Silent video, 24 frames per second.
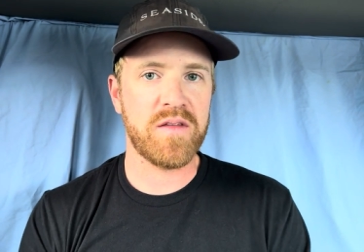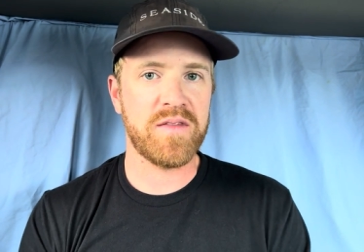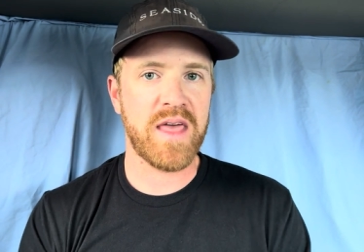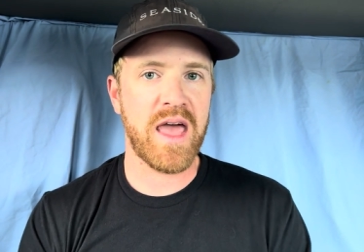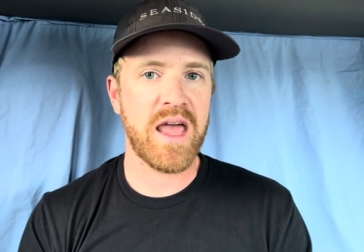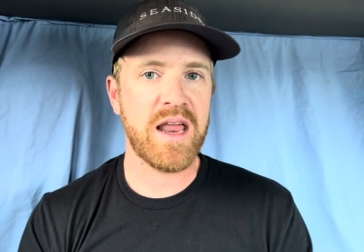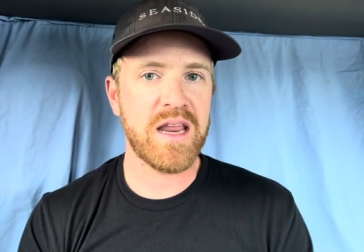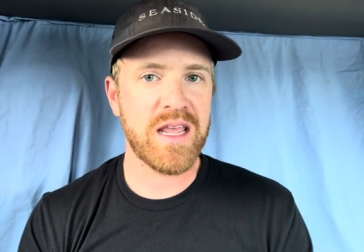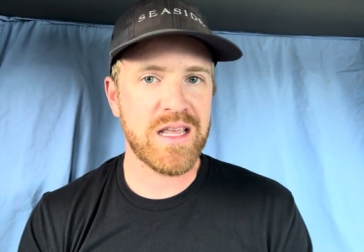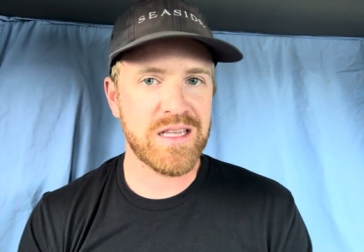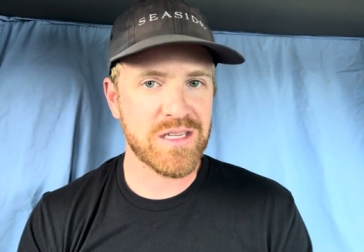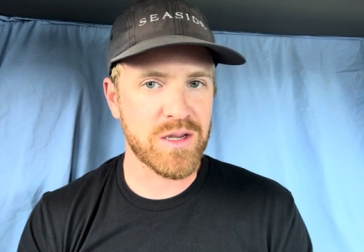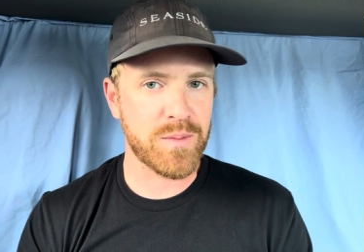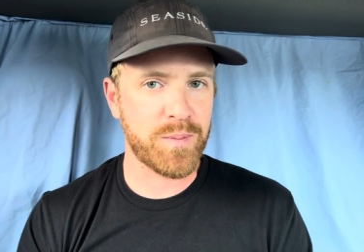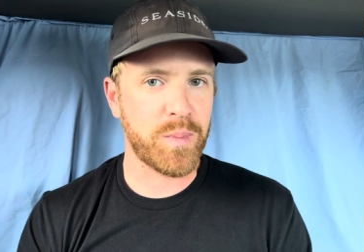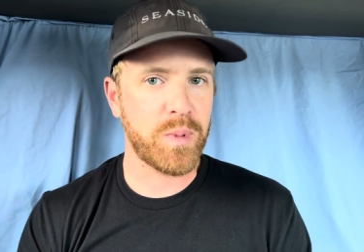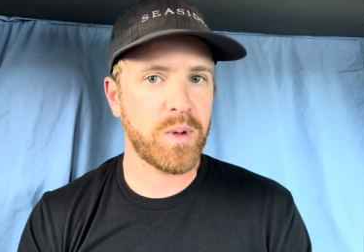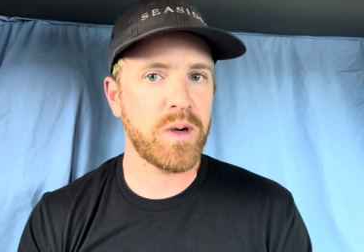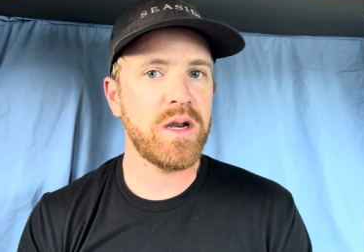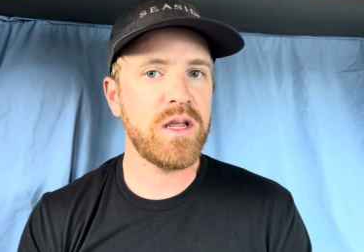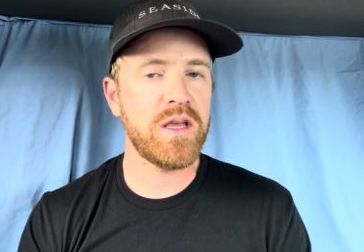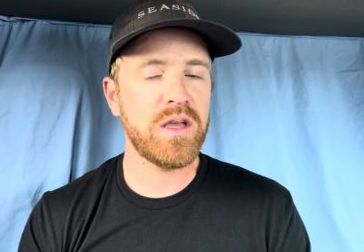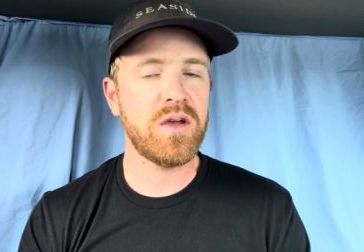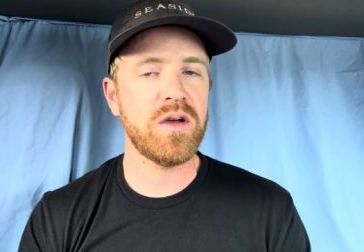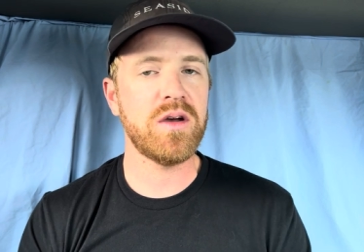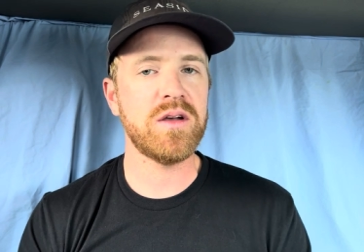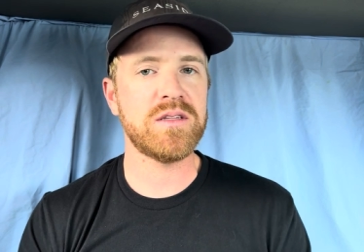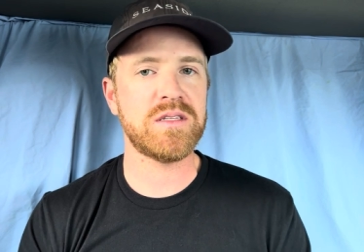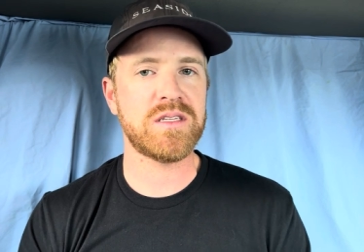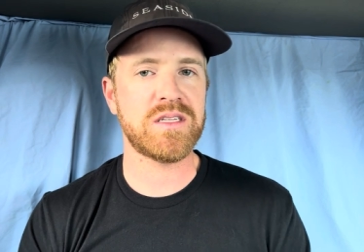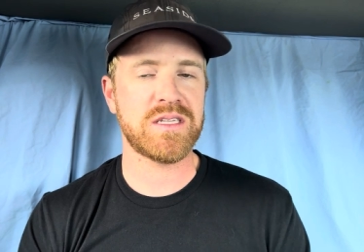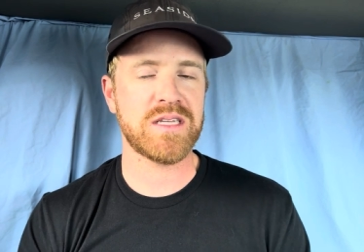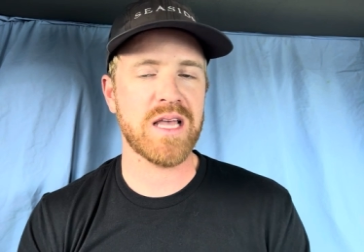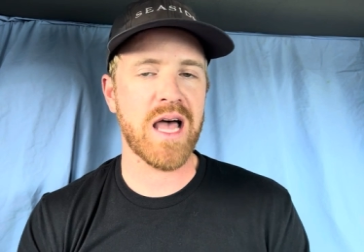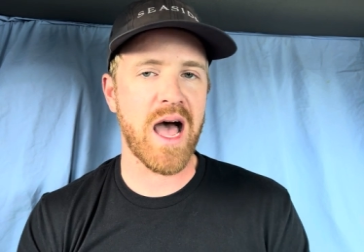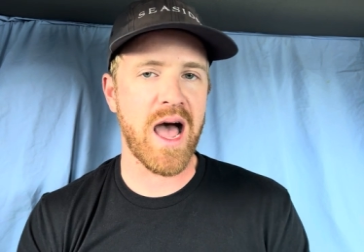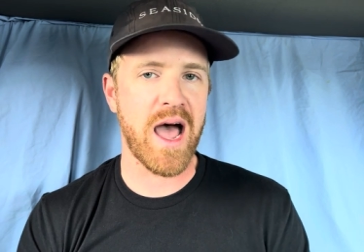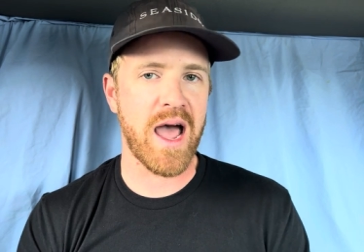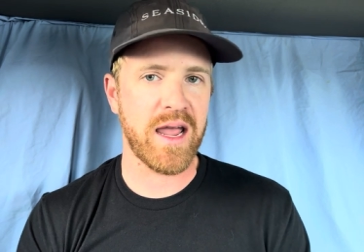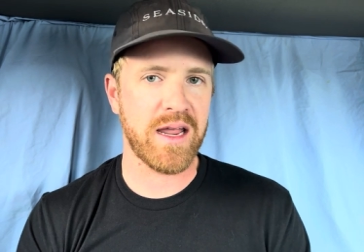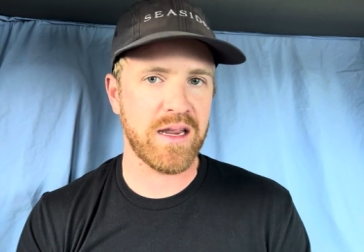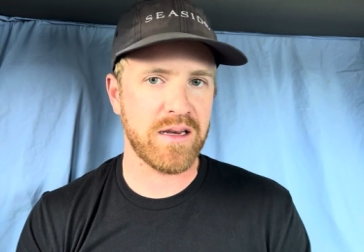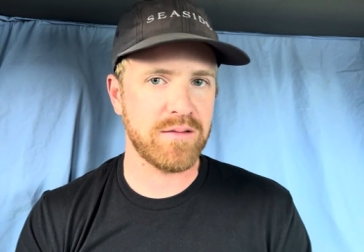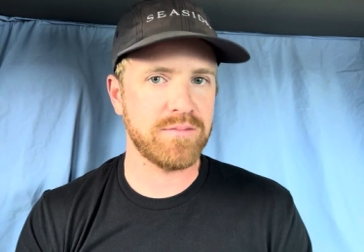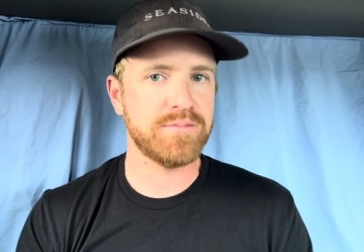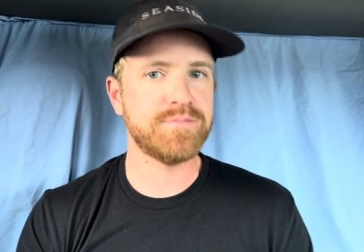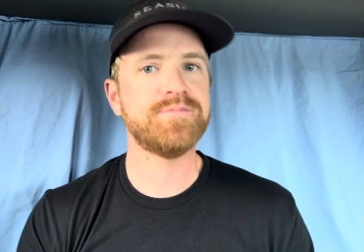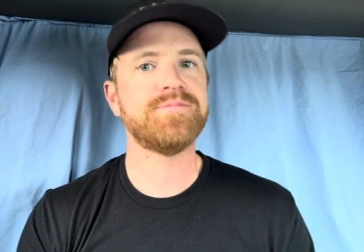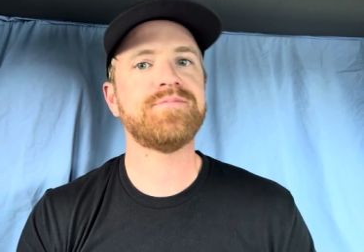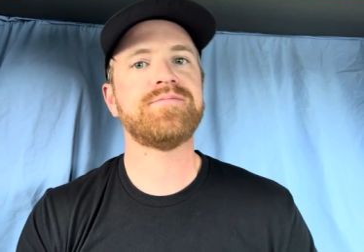And that is a pretty good sign.